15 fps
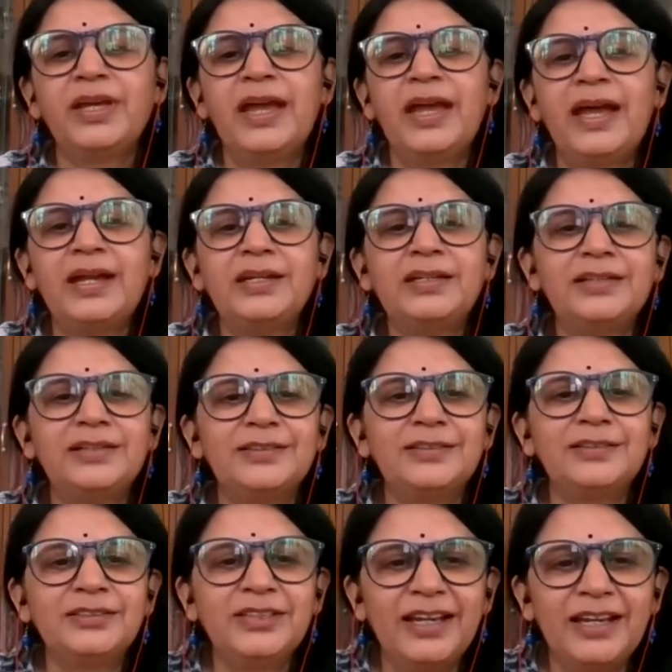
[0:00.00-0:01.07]
And
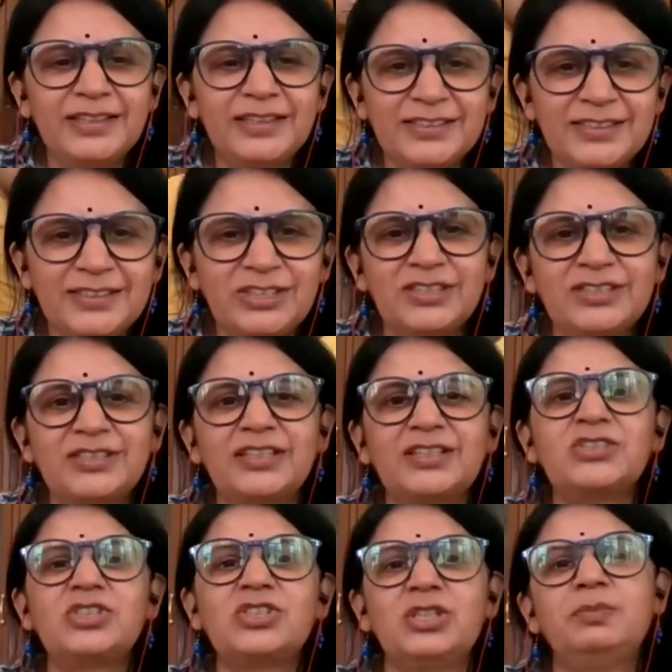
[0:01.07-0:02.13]
yes, she's
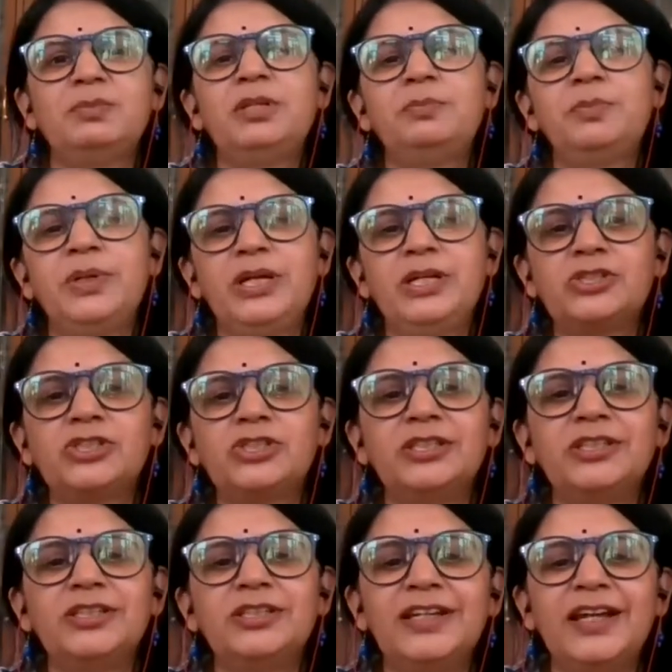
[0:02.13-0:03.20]
extremely
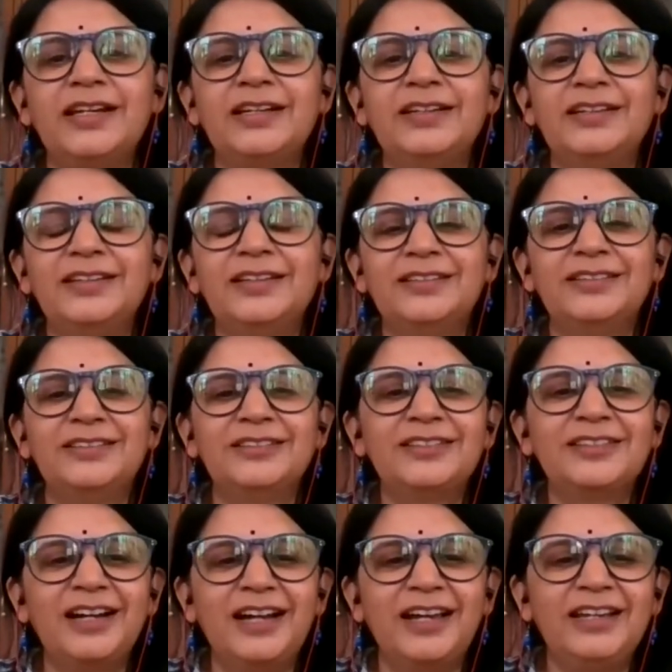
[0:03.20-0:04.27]
patient and
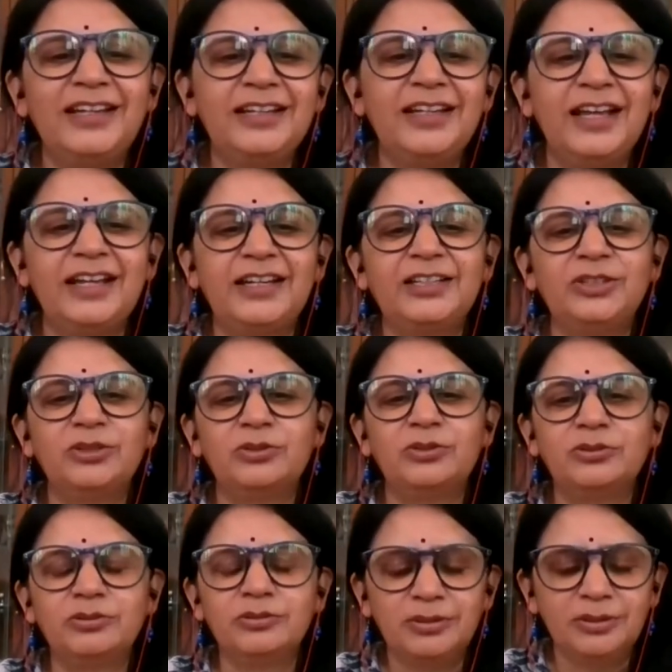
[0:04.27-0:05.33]
kind and, you
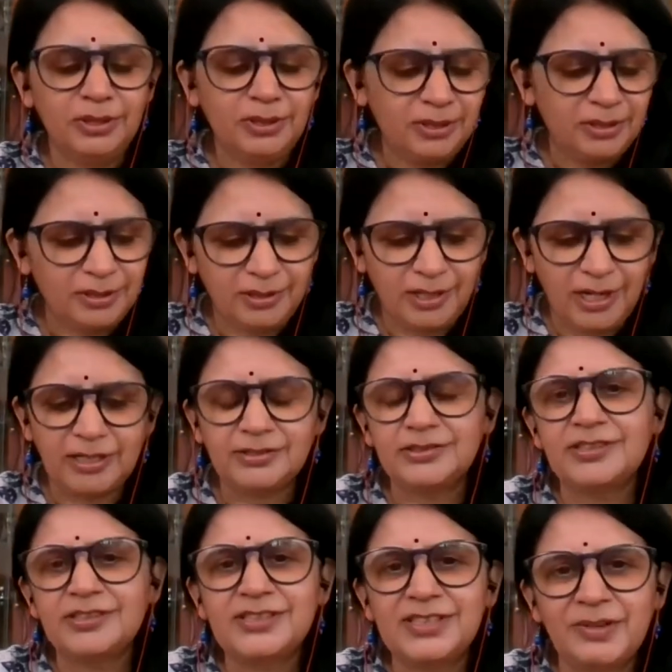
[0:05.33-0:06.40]
know,
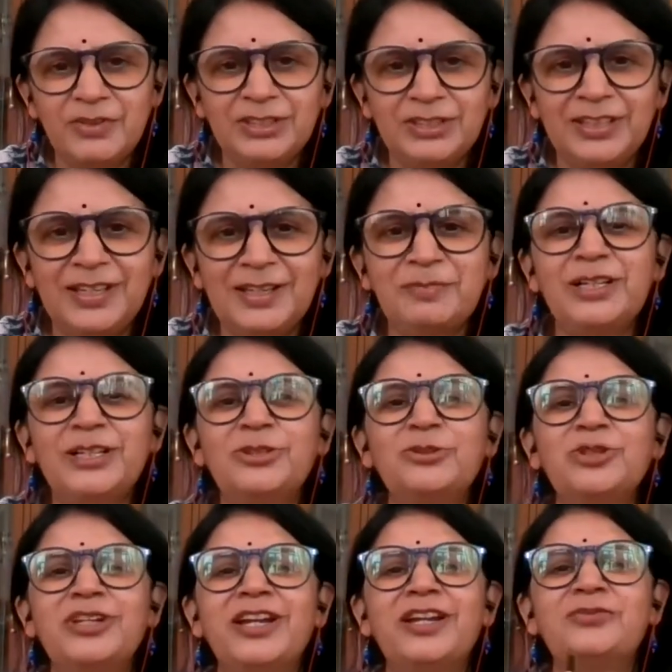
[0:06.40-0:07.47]
answers everything, but
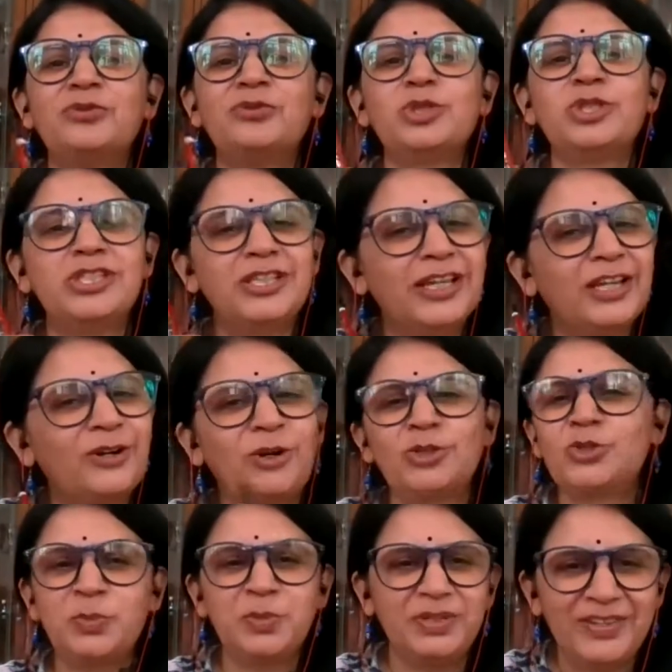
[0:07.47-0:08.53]
don't get fooled. She can
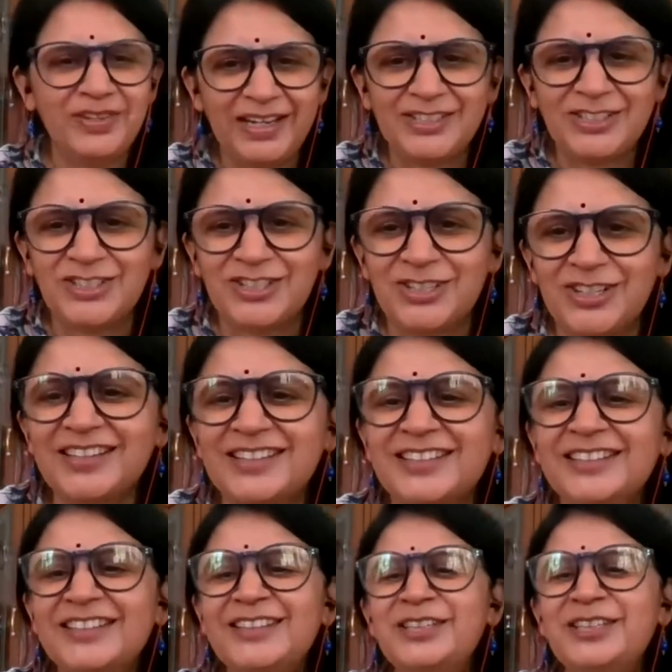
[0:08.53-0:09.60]
also be very strict.
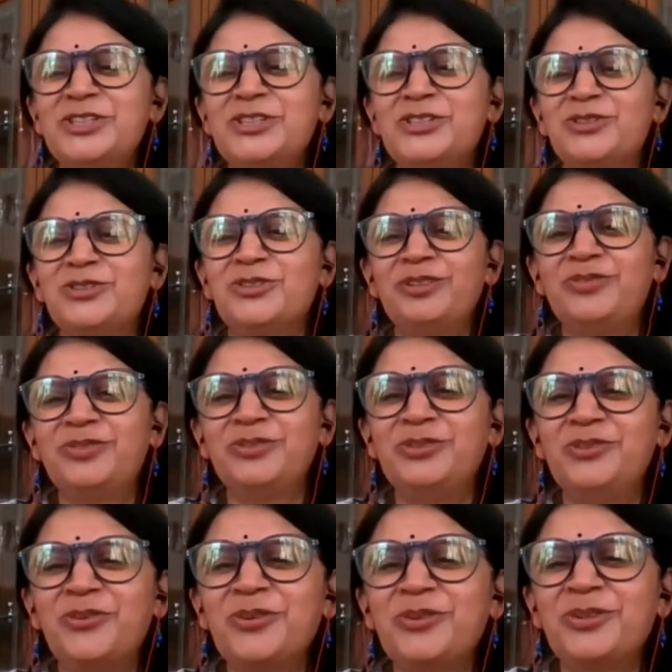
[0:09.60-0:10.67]
So if you
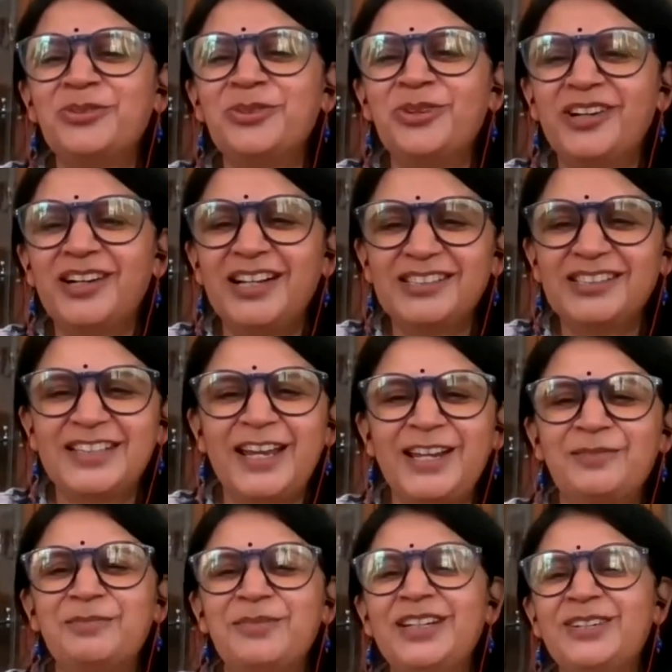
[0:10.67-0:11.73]
don't do your
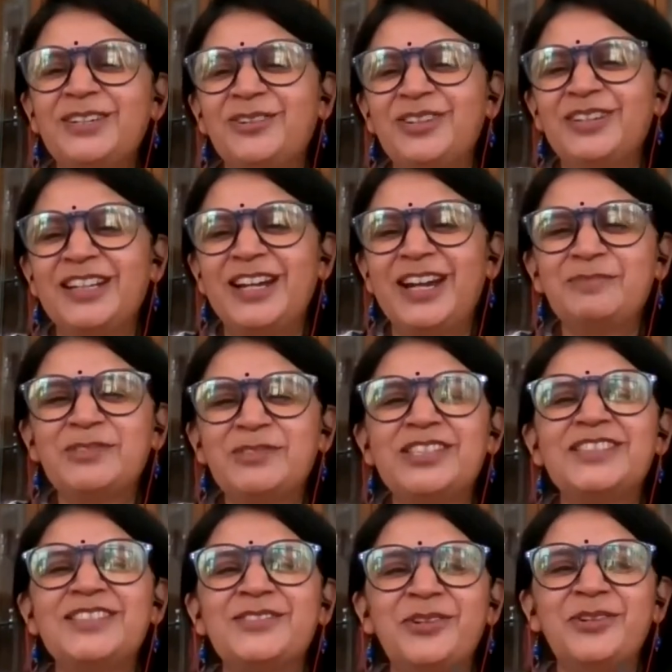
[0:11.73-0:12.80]
assignment on time,
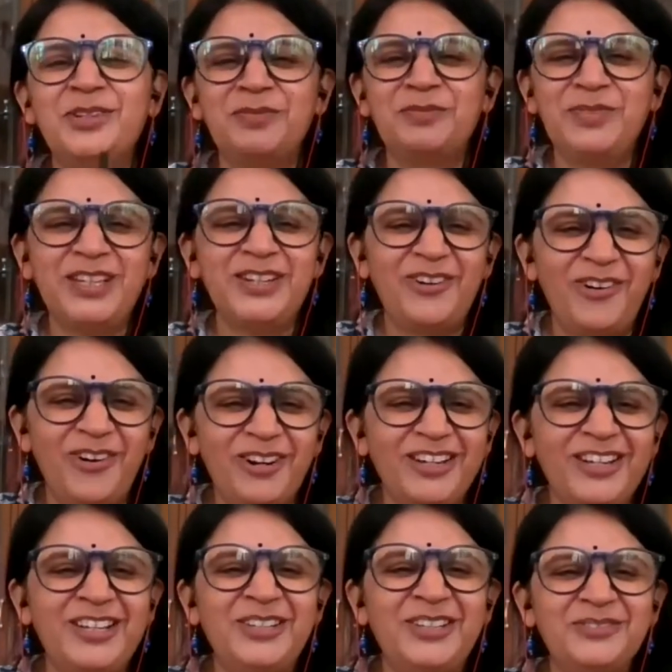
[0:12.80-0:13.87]
she's going to be
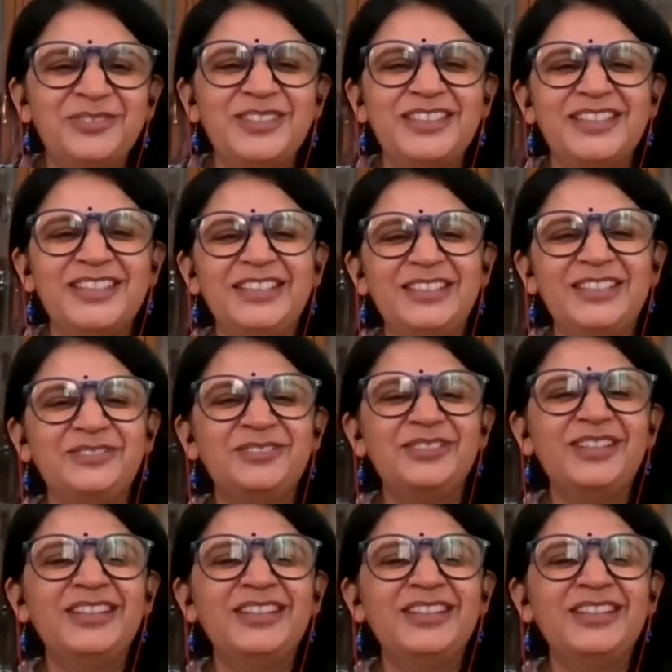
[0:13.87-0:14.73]
on you till you